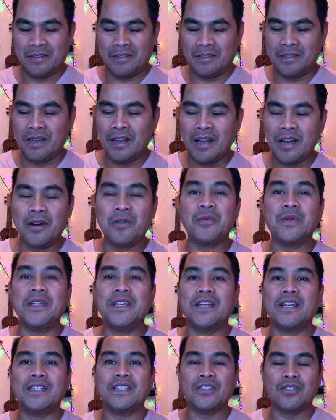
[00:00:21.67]
Now we're
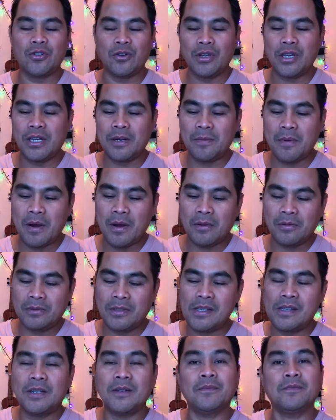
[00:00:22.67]
gonna talking about
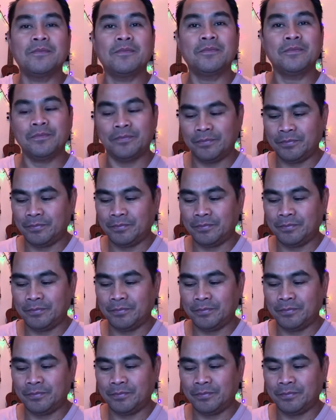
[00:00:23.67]
the